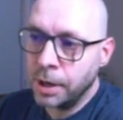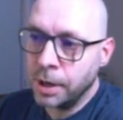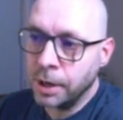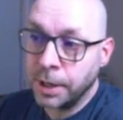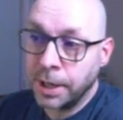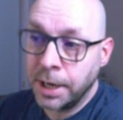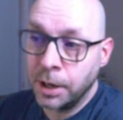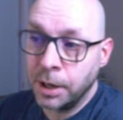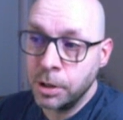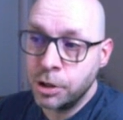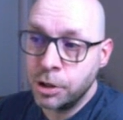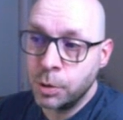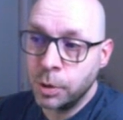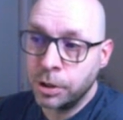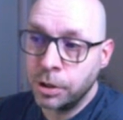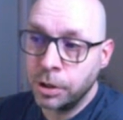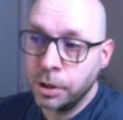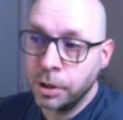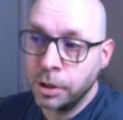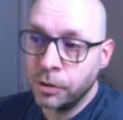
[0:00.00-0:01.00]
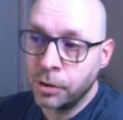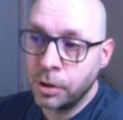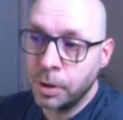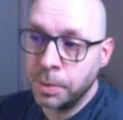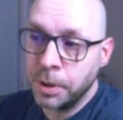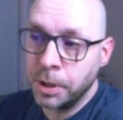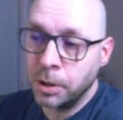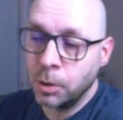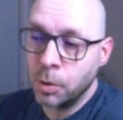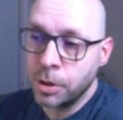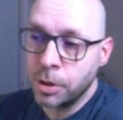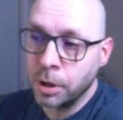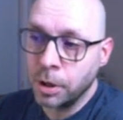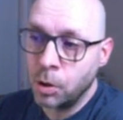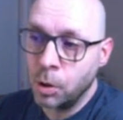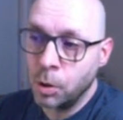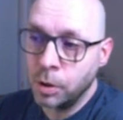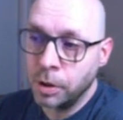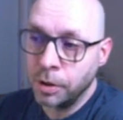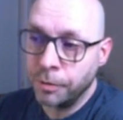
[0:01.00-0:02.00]
carriage return is up here with a
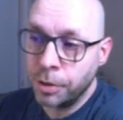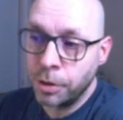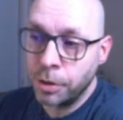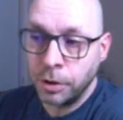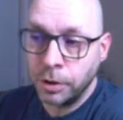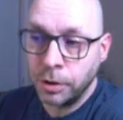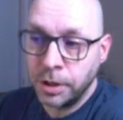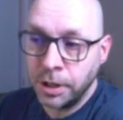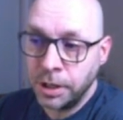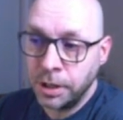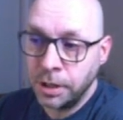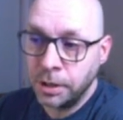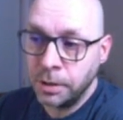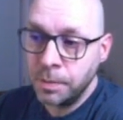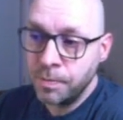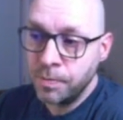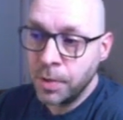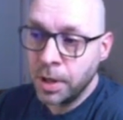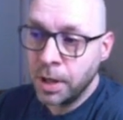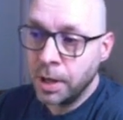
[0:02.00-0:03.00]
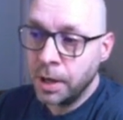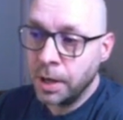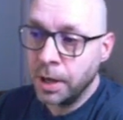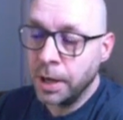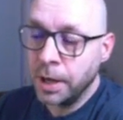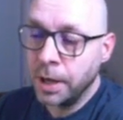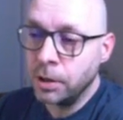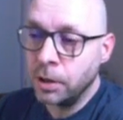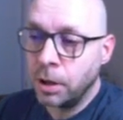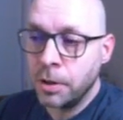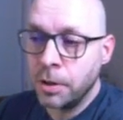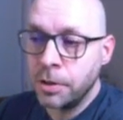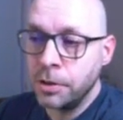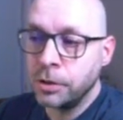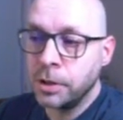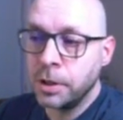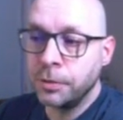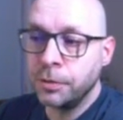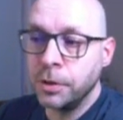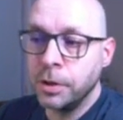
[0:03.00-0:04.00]
code of 13, and all these
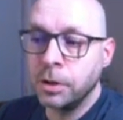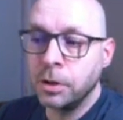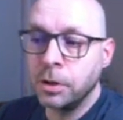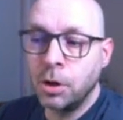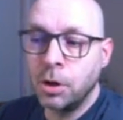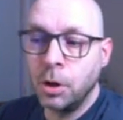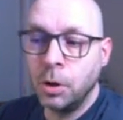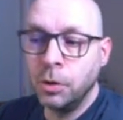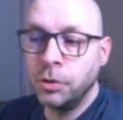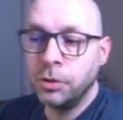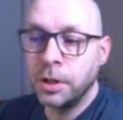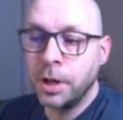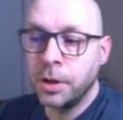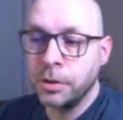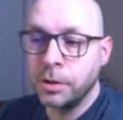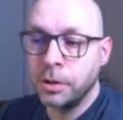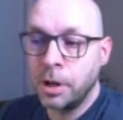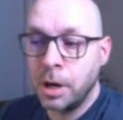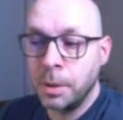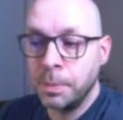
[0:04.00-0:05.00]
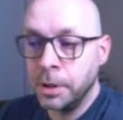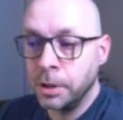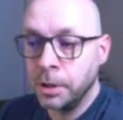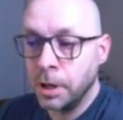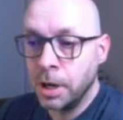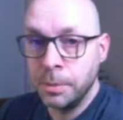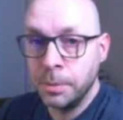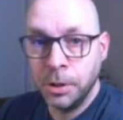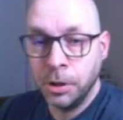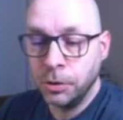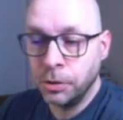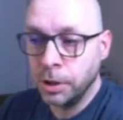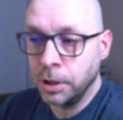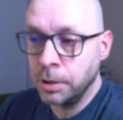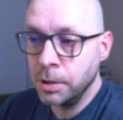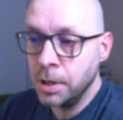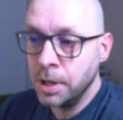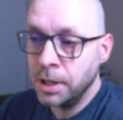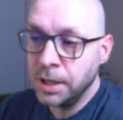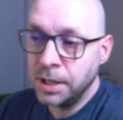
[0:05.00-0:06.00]
different codes at the top here I'm using,
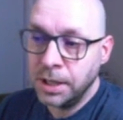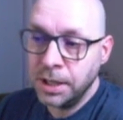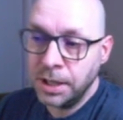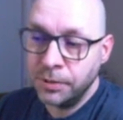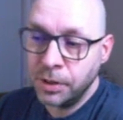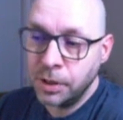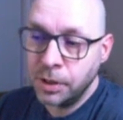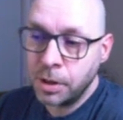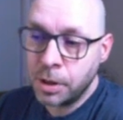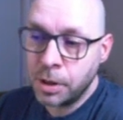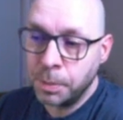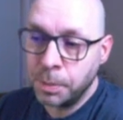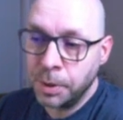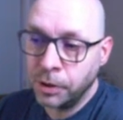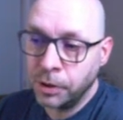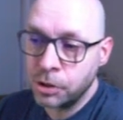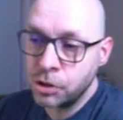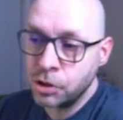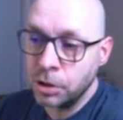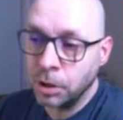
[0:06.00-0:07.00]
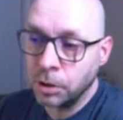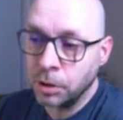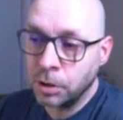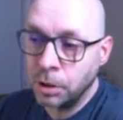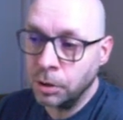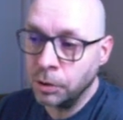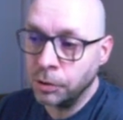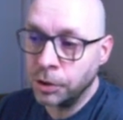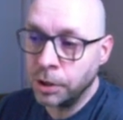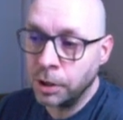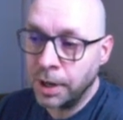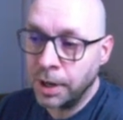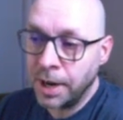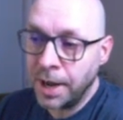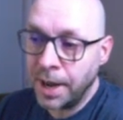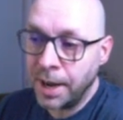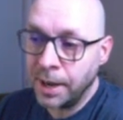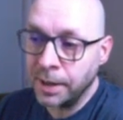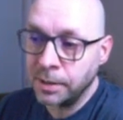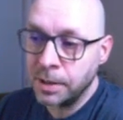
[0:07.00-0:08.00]
even the positional codes here,
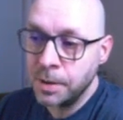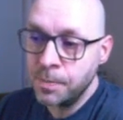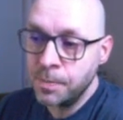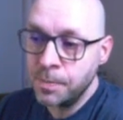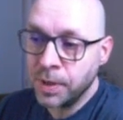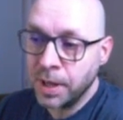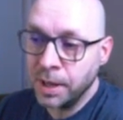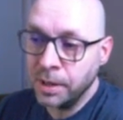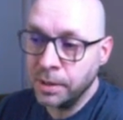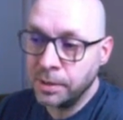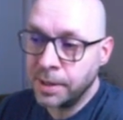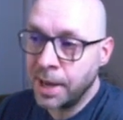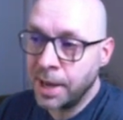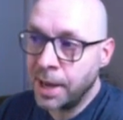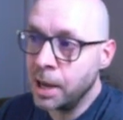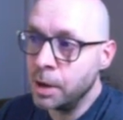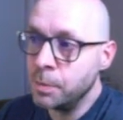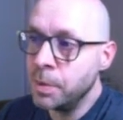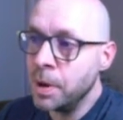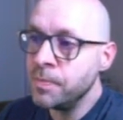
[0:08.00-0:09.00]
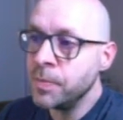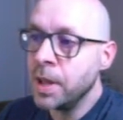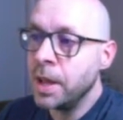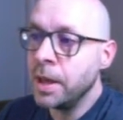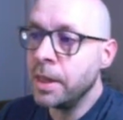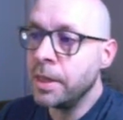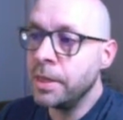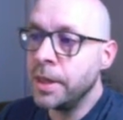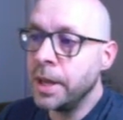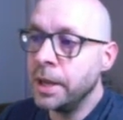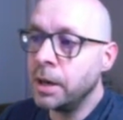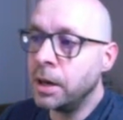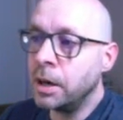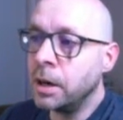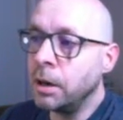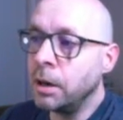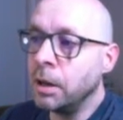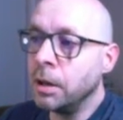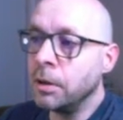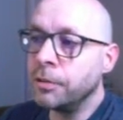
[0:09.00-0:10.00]
at and tab, they are
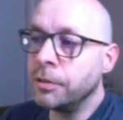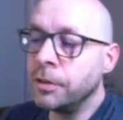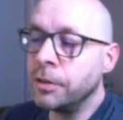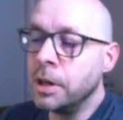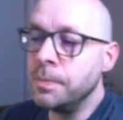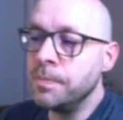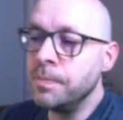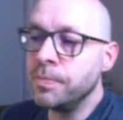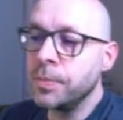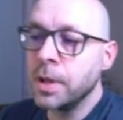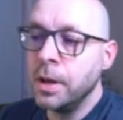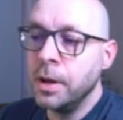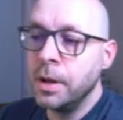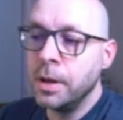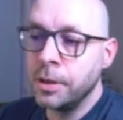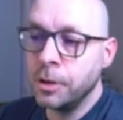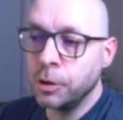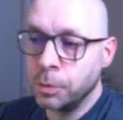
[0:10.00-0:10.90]
all from this